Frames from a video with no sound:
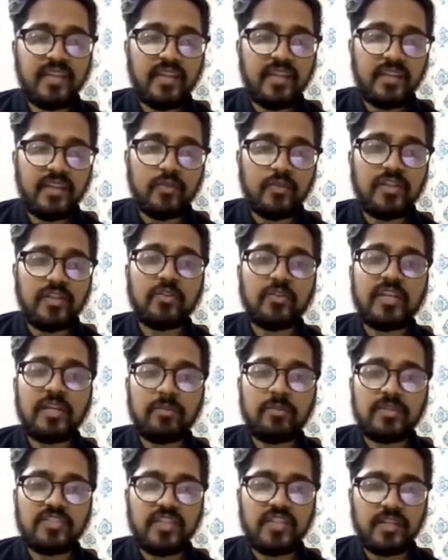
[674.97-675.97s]
You need to keep
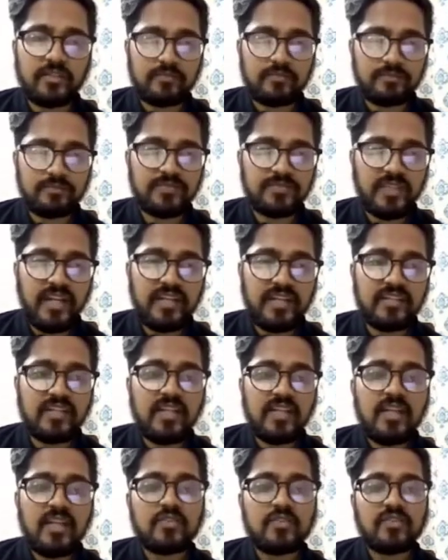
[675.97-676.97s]
a check, right?
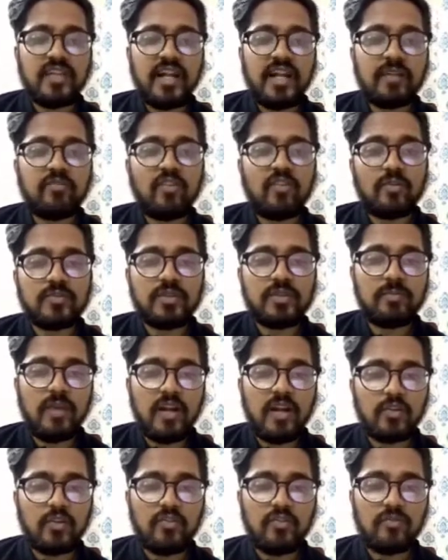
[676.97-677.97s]
So that forms a
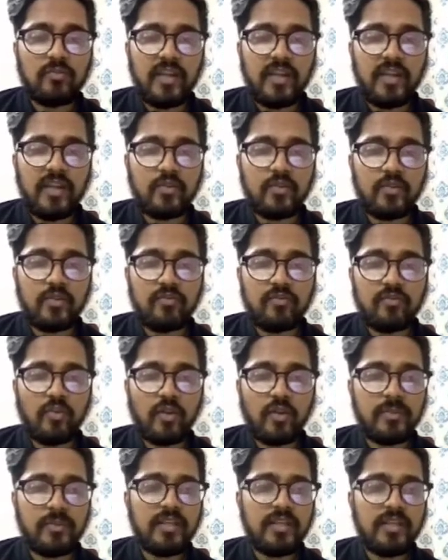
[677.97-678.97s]
part of micro
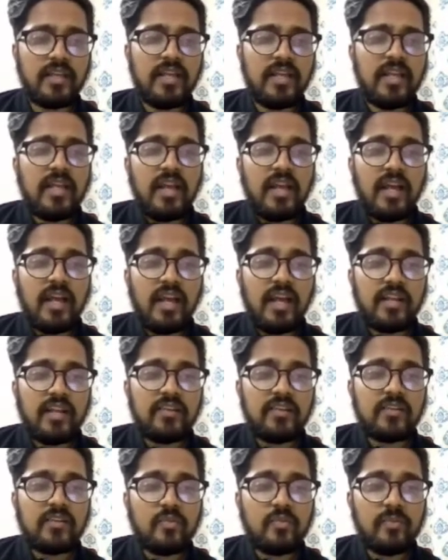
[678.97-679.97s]
environment. And
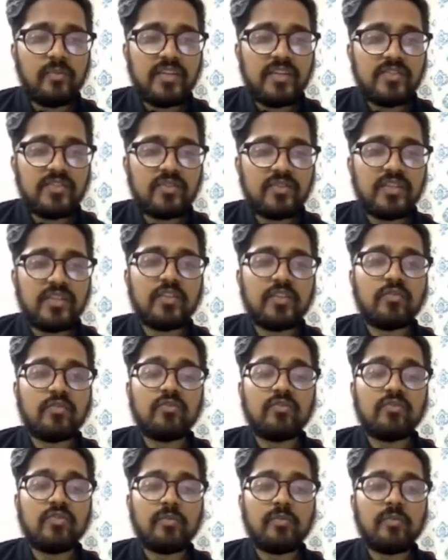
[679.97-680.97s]
to make sure that you
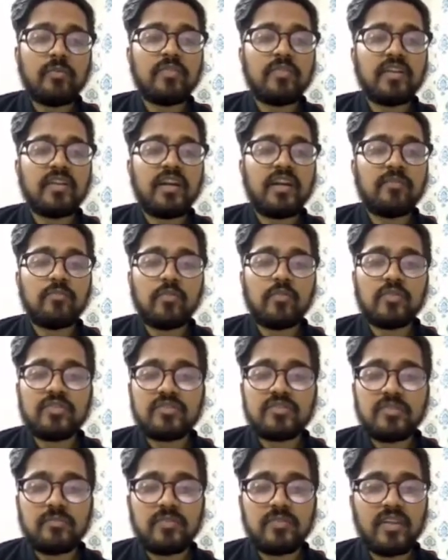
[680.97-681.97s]
do remember, I have put
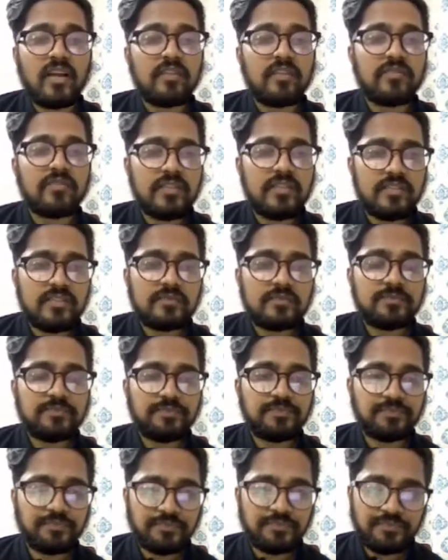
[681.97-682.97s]
some graphics,
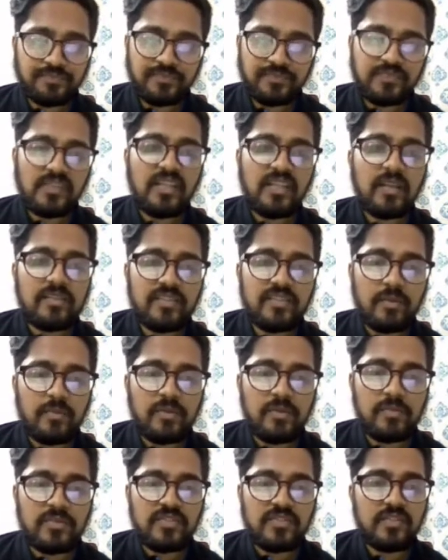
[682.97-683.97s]
some
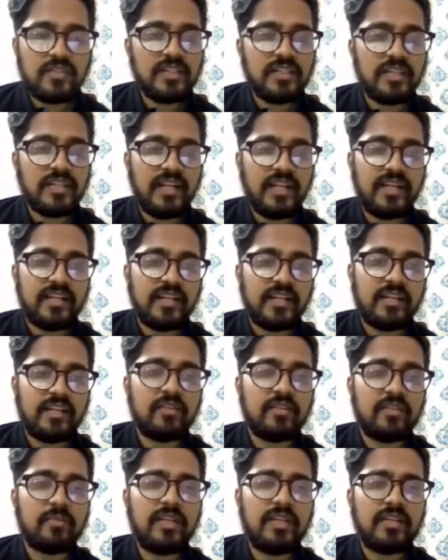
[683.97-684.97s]
images, right? It
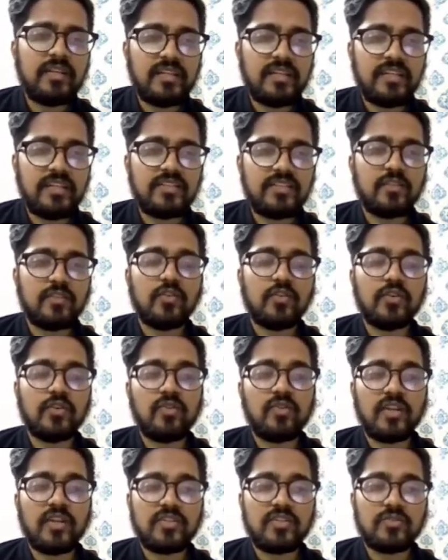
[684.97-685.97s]
will be easier for you
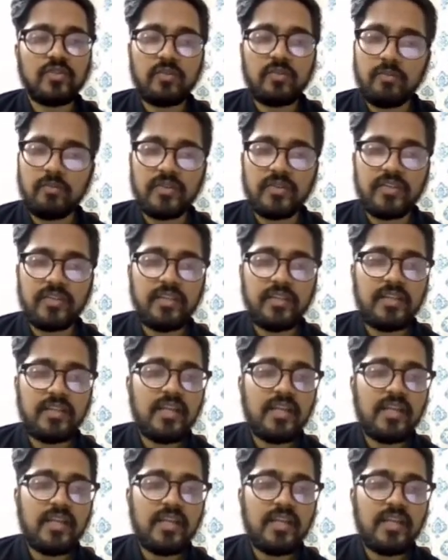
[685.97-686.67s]
guys to remember then.